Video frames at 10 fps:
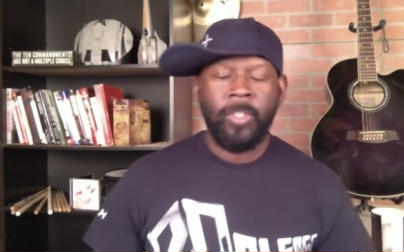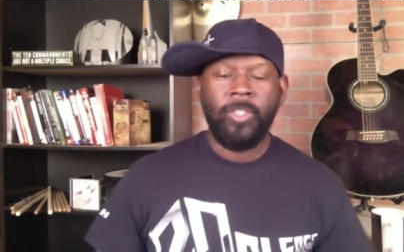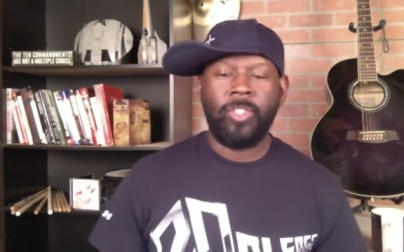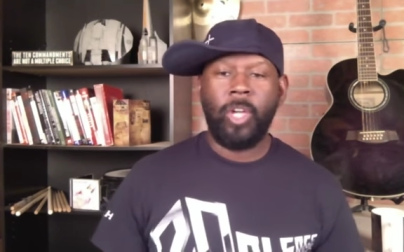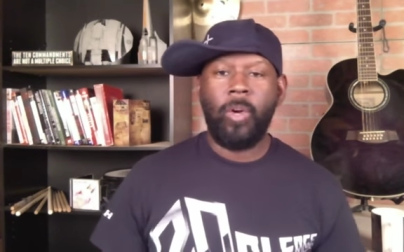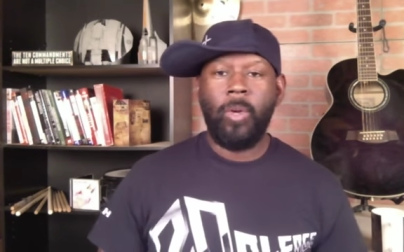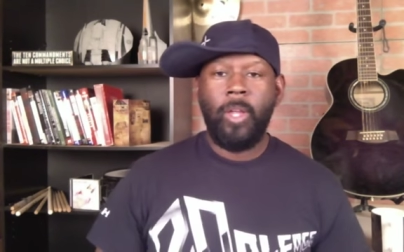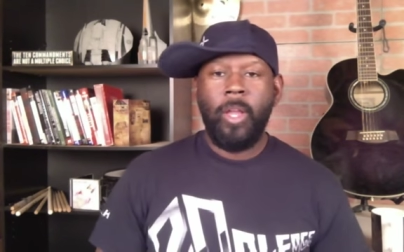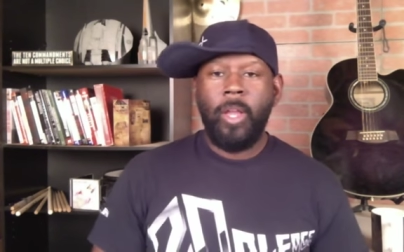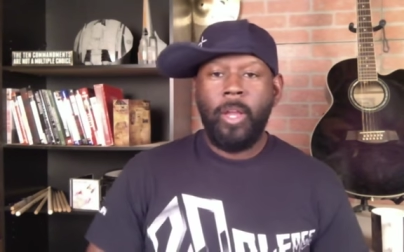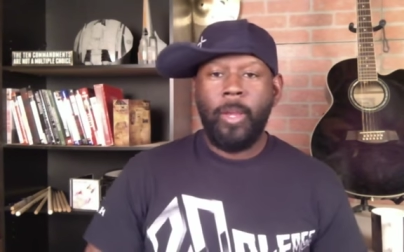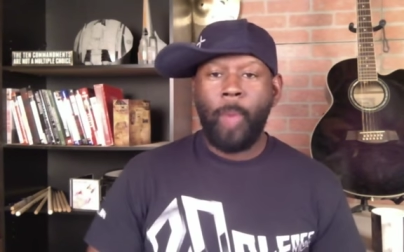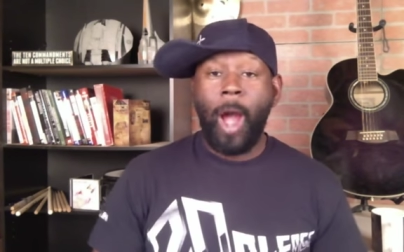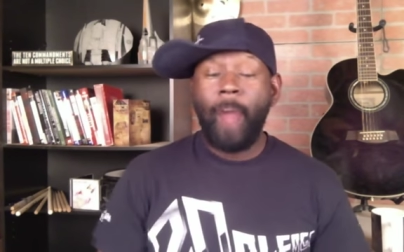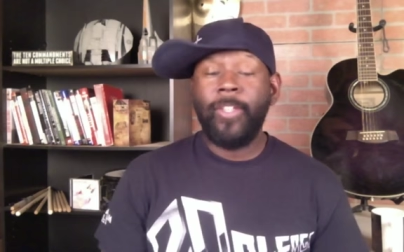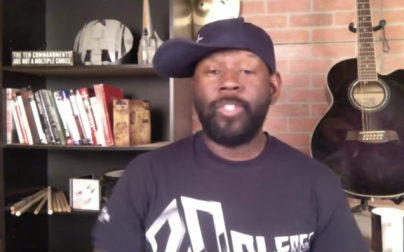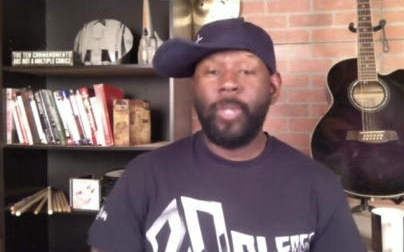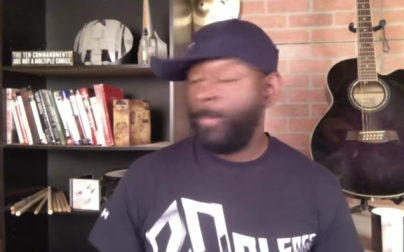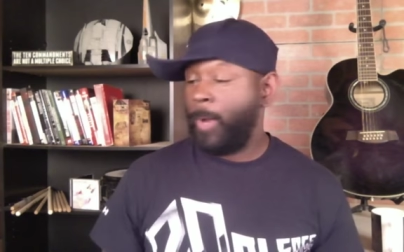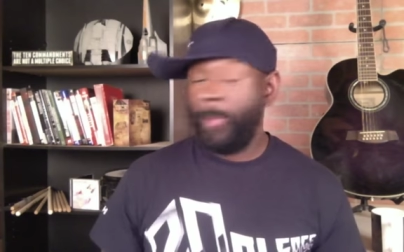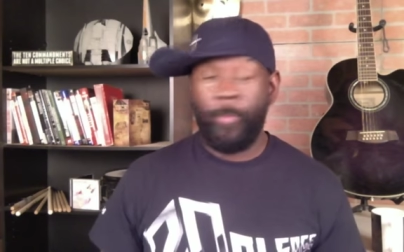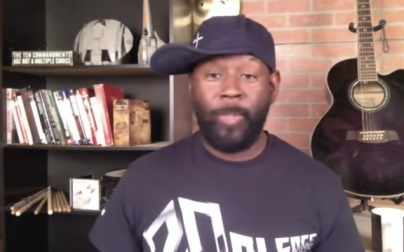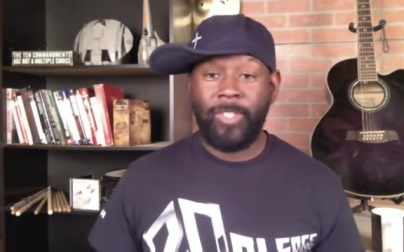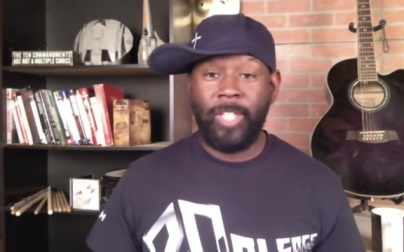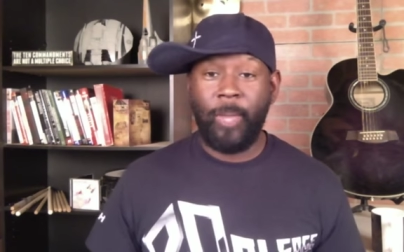So obviously, once again,